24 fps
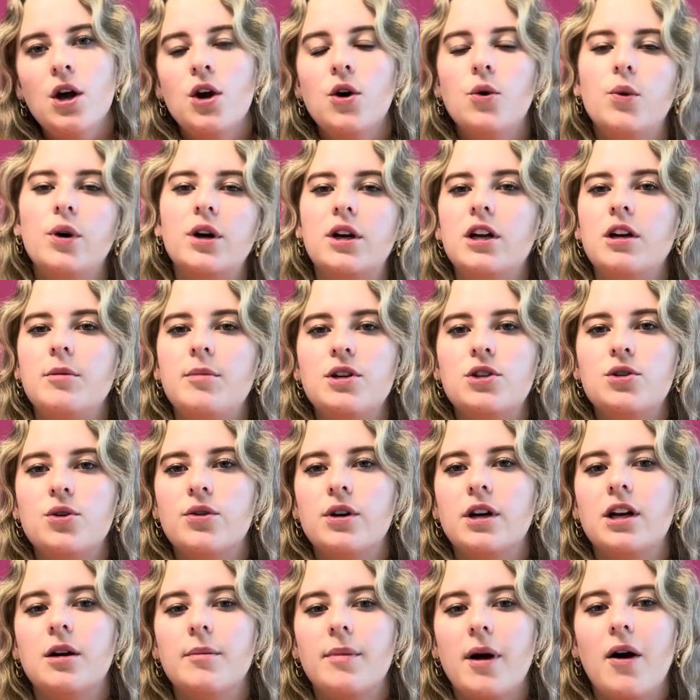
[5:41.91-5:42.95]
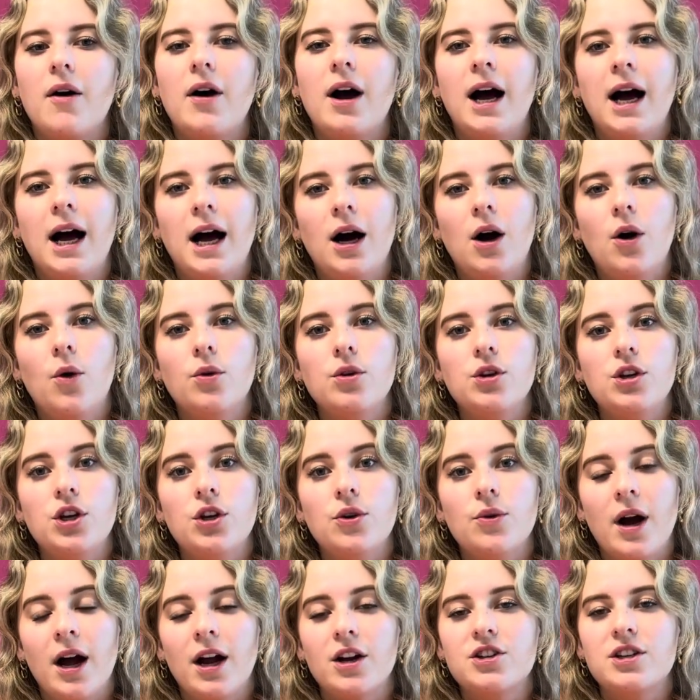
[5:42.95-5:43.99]
We're going to be talking about how you
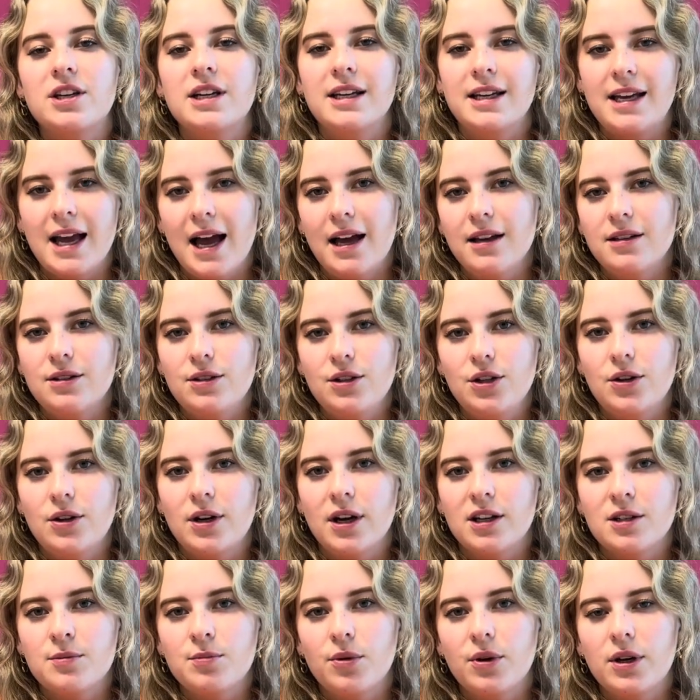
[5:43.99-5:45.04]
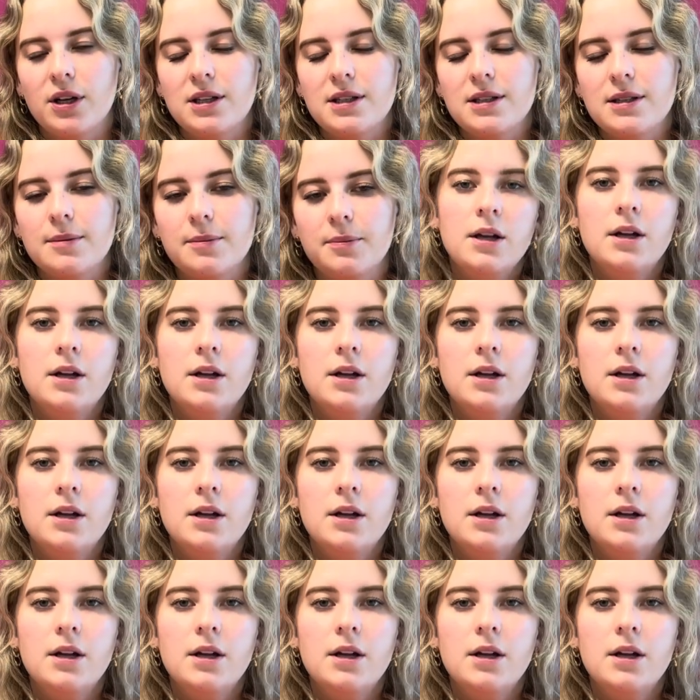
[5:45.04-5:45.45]
actually get UCAS points.